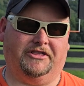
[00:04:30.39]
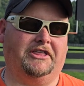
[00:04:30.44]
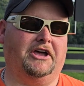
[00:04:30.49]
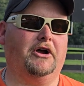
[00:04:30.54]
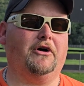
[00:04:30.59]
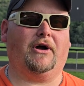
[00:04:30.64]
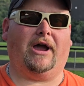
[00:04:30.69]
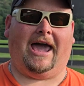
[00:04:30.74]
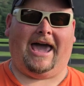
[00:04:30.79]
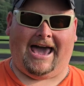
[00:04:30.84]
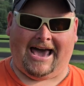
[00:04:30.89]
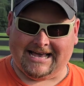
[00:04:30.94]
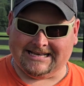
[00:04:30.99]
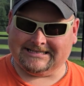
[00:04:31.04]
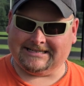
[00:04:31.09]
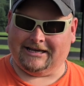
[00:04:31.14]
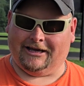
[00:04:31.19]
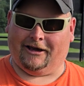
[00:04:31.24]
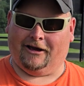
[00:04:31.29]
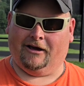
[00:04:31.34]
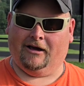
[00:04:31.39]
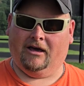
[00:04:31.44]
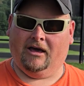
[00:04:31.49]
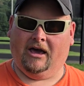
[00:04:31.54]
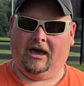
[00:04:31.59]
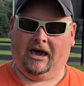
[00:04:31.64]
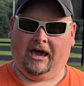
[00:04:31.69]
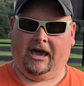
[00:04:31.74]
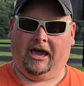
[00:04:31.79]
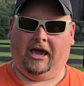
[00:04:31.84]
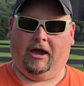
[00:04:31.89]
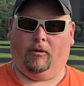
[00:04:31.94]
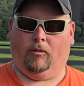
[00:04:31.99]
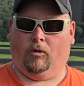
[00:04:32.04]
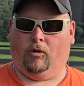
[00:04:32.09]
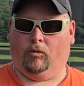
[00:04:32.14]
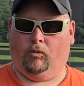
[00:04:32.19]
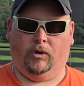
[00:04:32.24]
They're asking, hey, well,